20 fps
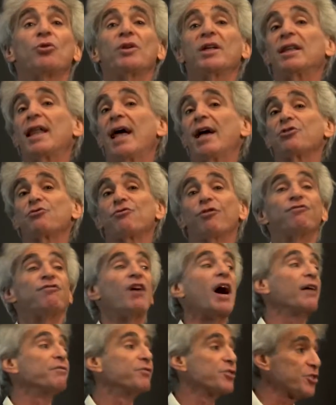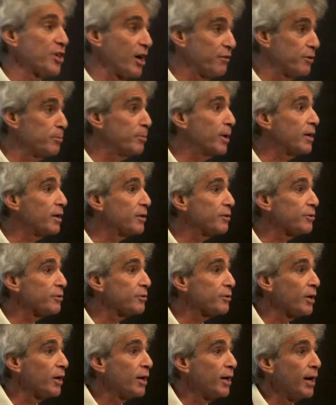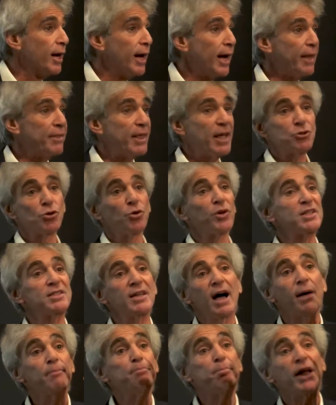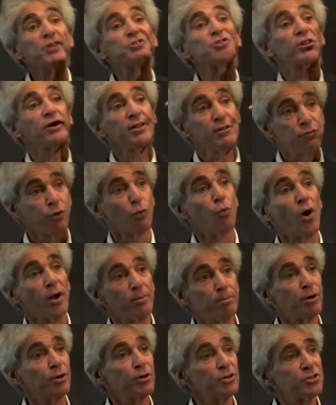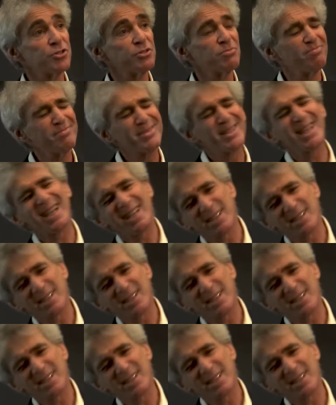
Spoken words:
only lasts for 5 to 7 minutes. And that's only time basically for one burst. So